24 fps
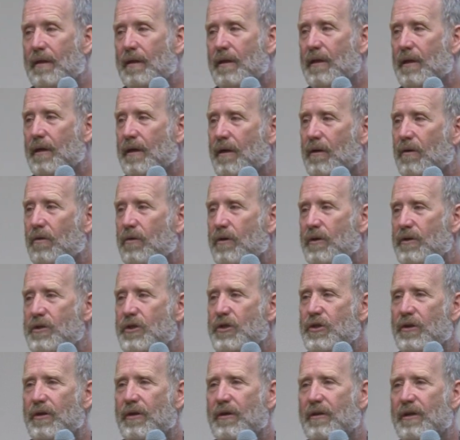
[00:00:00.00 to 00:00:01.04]
the
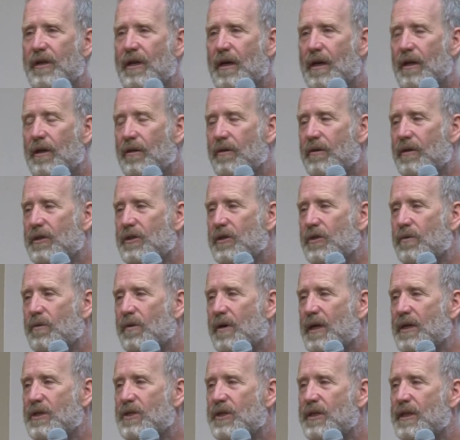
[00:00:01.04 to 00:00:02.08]
oranger color a
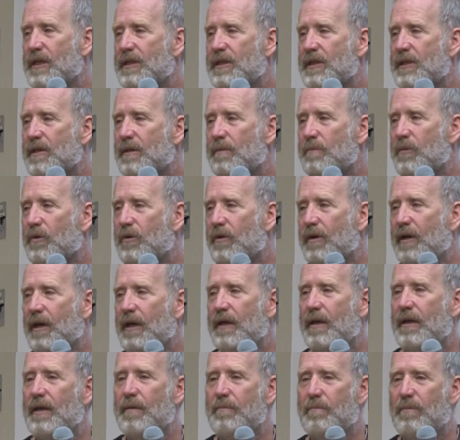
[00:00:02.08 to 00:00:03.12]
squash is, the more
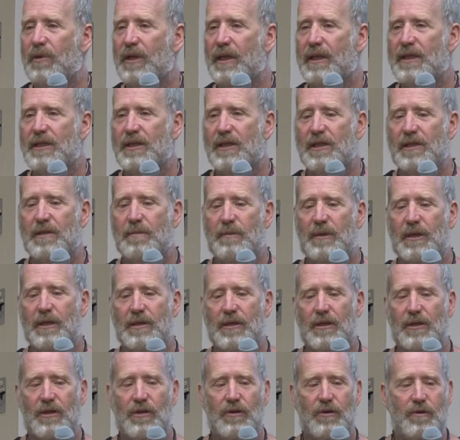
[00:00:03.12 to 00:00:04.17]
it pleases me
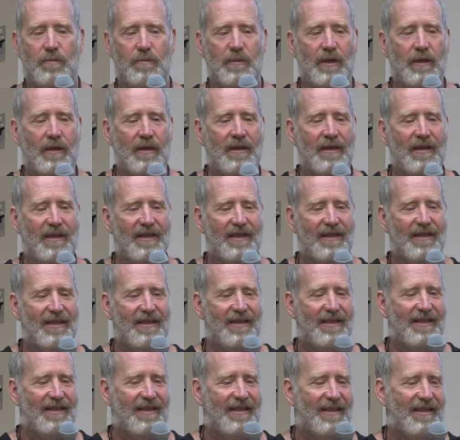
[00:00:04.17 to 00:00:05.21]
as a human.
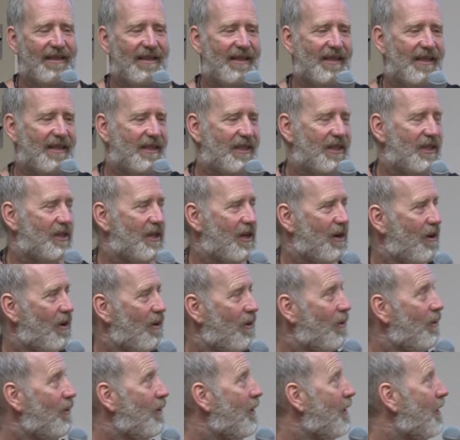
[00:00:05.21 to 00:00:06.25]
And
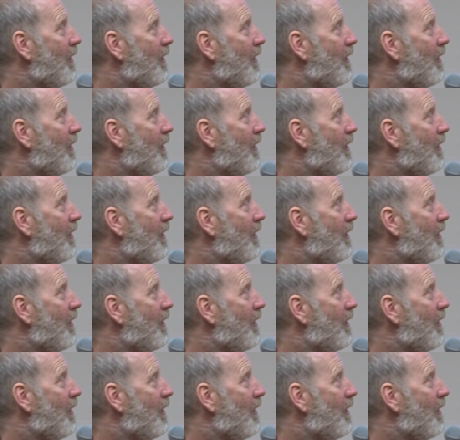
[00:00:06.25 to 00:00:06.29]
so